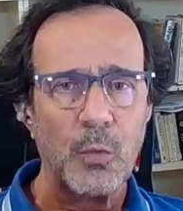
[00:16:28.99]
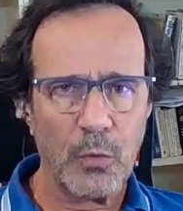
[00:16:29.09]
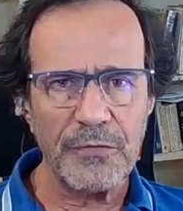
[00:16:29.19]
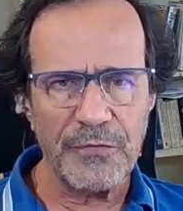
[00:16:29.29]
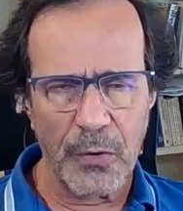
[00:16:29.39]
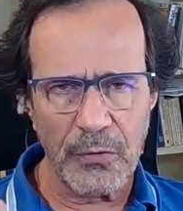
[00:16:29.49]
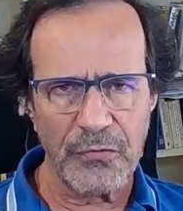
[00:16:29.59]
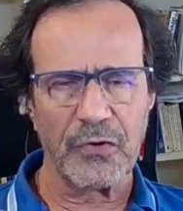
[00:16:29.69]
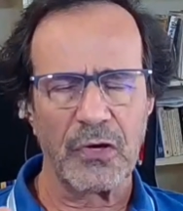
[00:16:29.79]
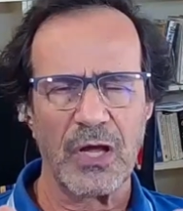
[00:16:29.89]
We'll
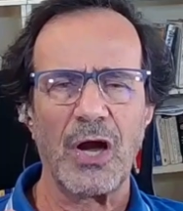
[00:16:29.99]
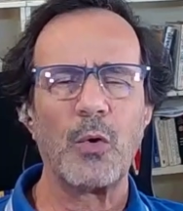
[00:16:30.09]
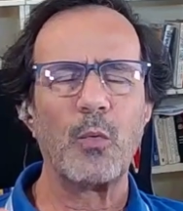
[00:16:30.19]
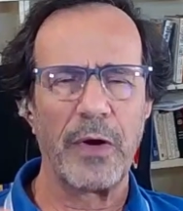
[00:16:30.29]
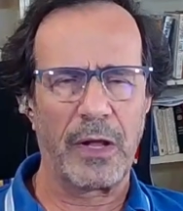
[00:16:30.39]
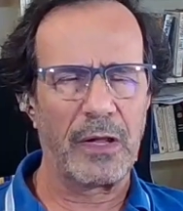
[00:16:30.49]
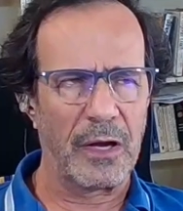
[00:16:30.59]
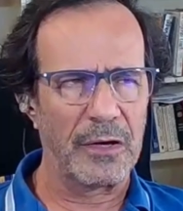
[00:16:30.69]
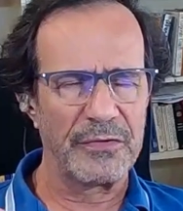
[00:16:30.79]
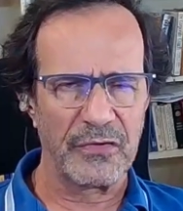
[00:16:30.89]
focus on how well
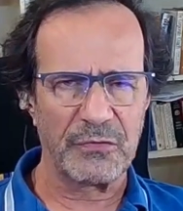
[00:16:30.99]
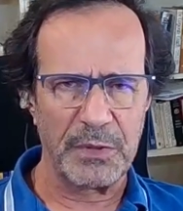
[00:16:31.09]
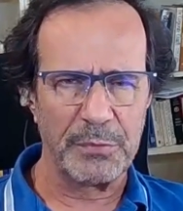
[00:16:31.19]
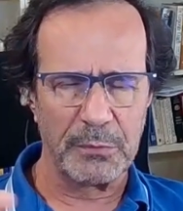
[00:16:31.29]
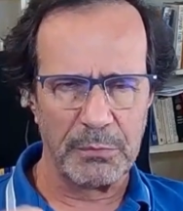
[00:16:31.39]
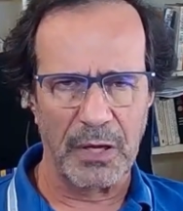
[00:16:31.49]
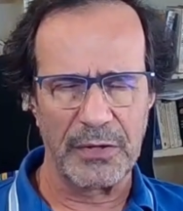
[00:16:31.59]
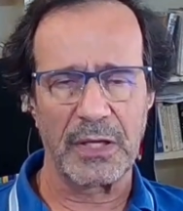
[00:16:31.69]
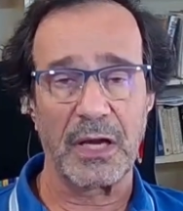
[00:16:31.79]
are these people bonding.